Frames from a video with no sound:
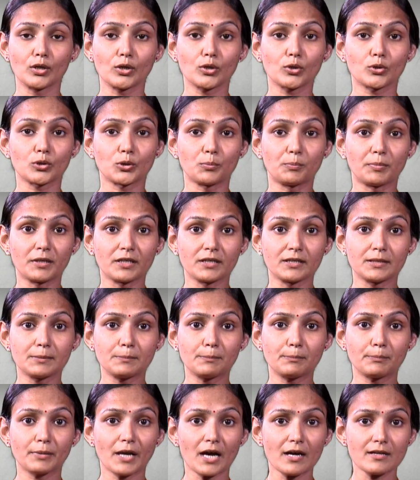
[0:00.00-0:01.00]
could
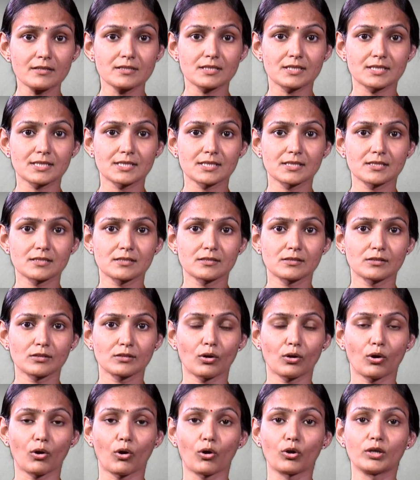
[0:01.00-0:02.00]
burn plants
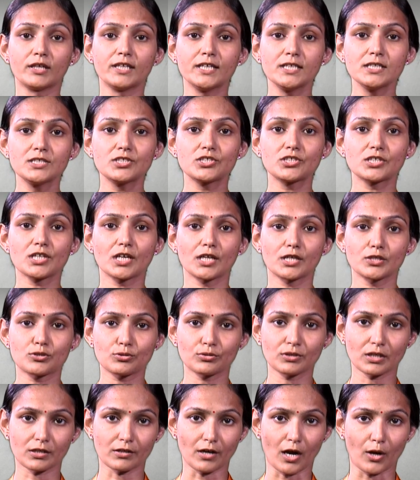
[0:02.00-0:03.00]
or leach into
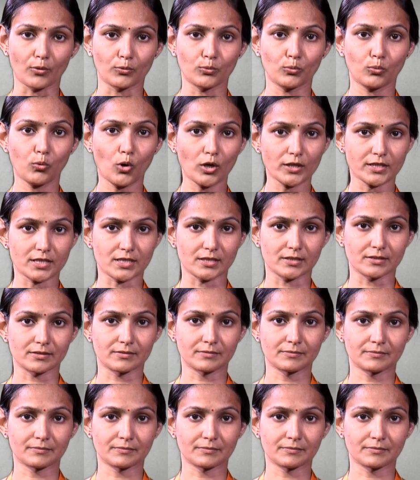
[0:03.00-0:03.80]
the groundwater.